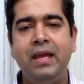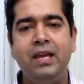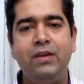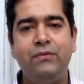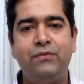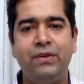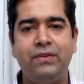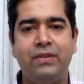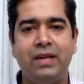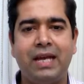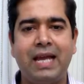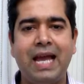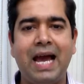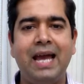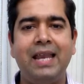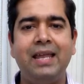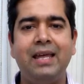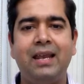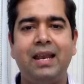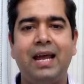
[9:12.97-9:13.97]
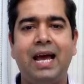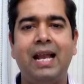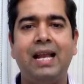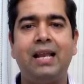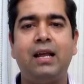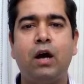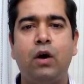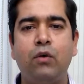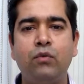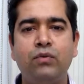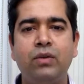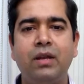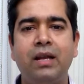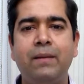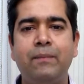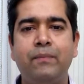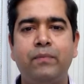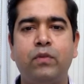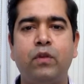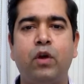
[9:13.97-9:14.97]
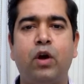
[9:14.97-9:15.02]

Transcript: If he is a carrier, I'll counsel him